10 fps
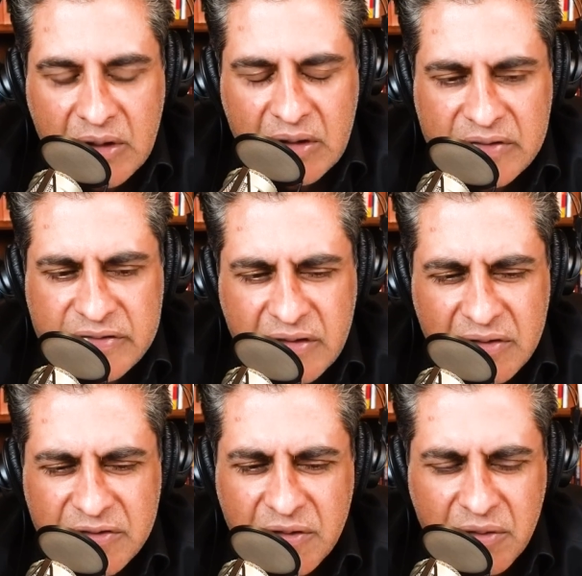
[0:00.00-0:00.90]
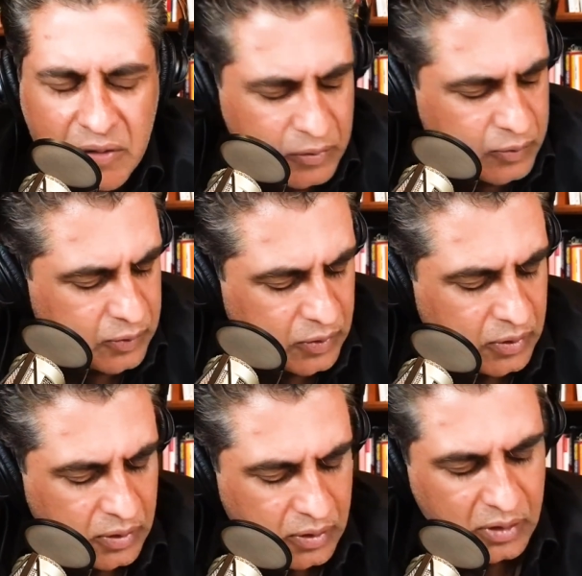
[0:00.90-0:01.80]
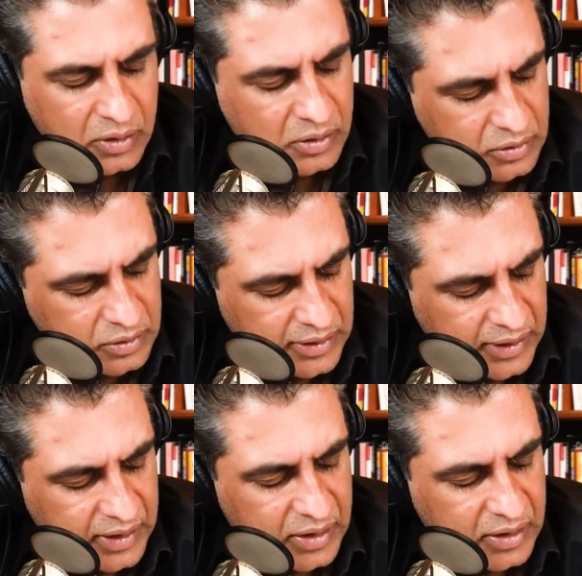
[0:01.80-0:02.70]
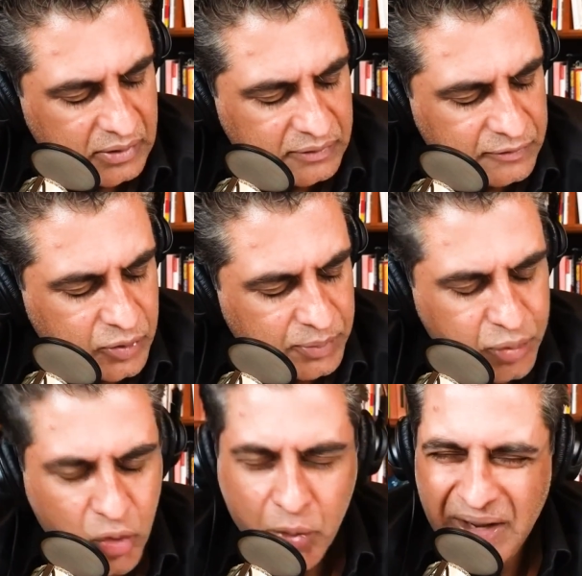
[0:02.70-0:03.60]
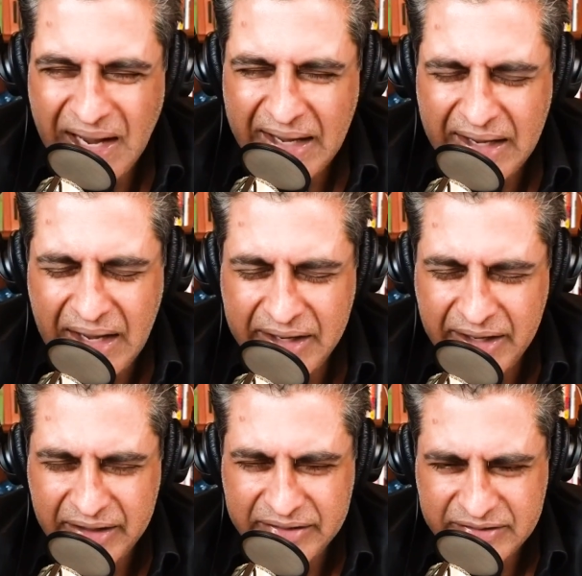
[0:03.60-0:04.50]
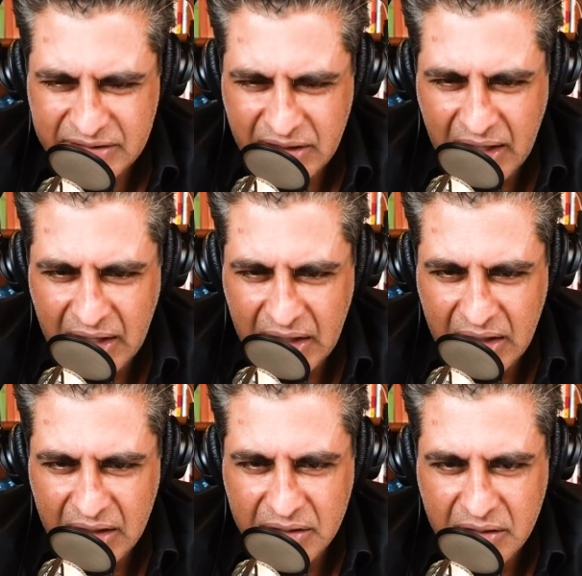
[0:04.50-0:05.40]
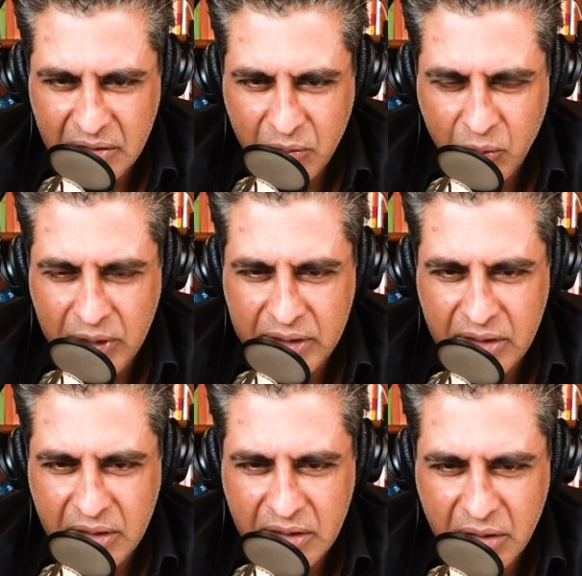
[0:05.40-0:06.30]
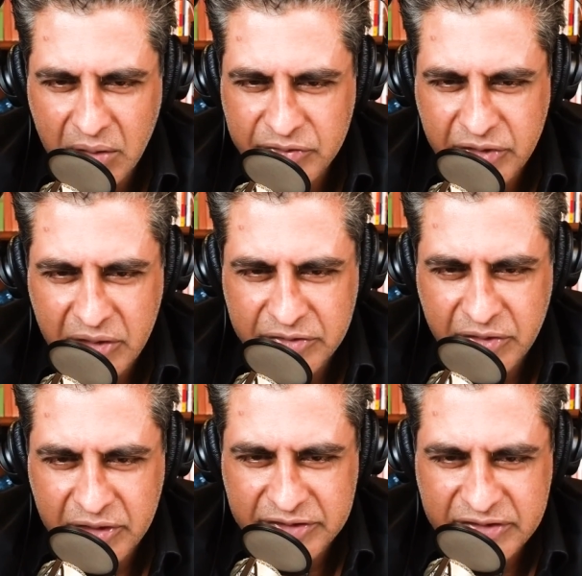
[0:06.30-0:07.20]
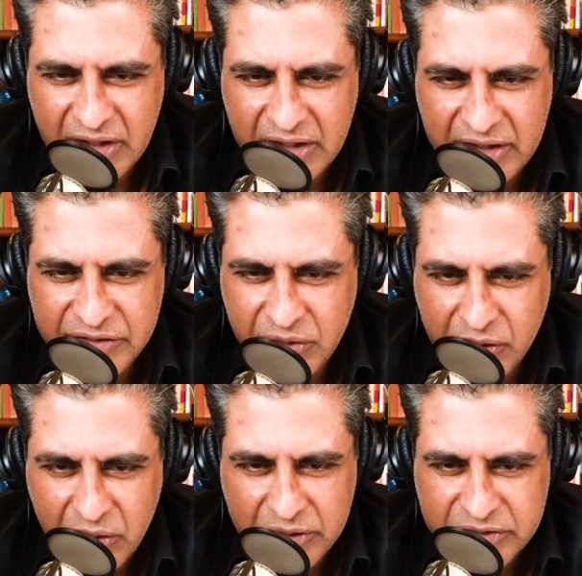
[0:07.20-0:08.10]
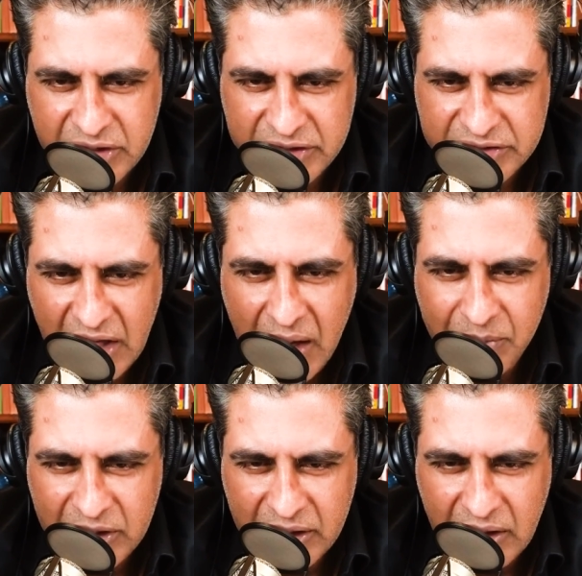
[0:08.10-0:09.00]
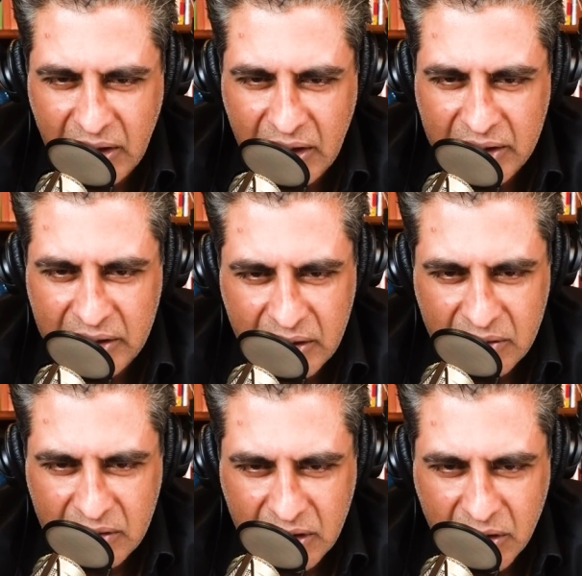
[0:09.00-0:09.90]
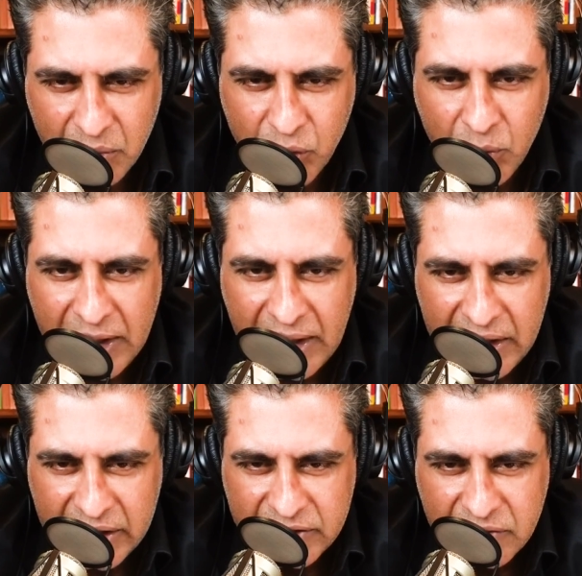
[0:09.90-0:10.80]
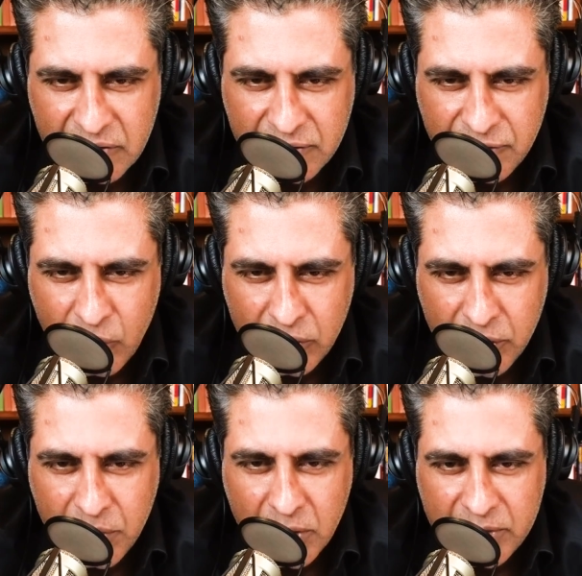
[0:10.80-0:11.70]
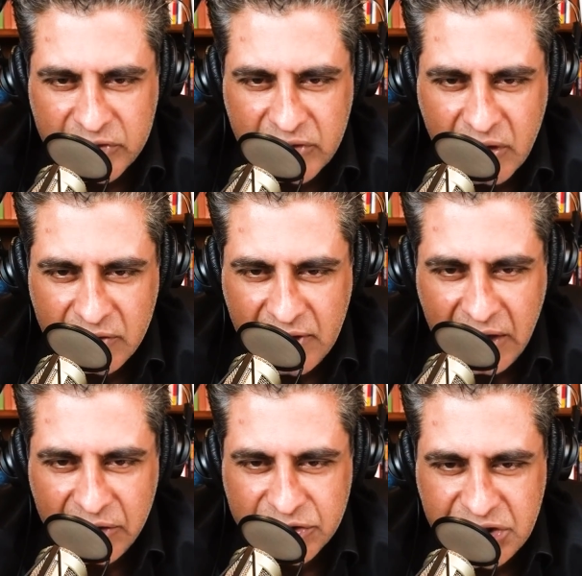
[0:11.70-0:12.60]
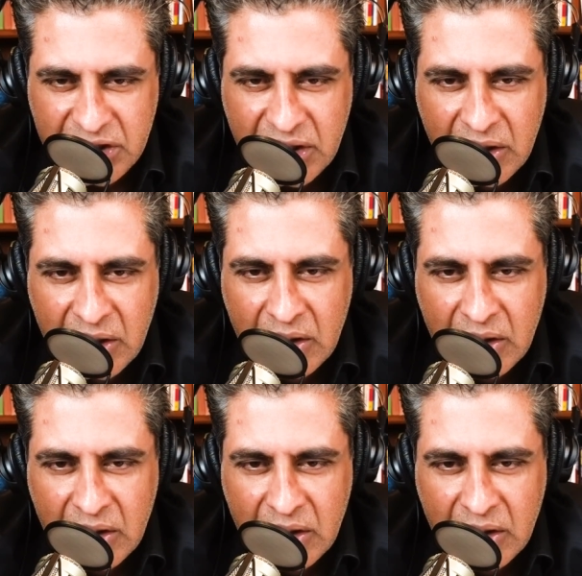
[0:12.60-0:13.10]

is there a role for probiotics, and what is there any studies or current studies happening on probiotics for the purpose of allergy